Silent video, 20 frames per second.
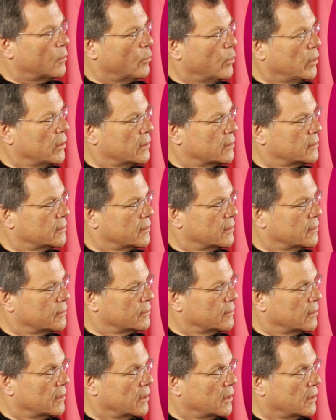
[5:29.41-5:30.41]
the
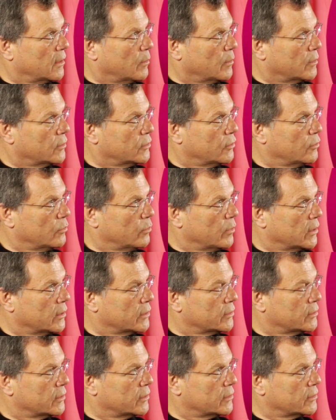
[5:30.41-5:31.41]
witnesses, I think there were two
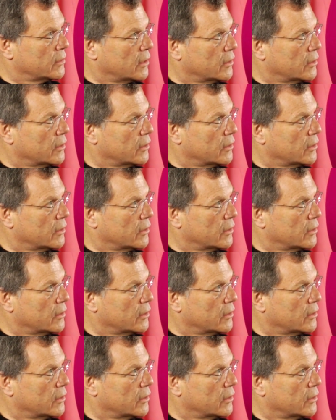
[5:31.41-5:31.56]
witnesses,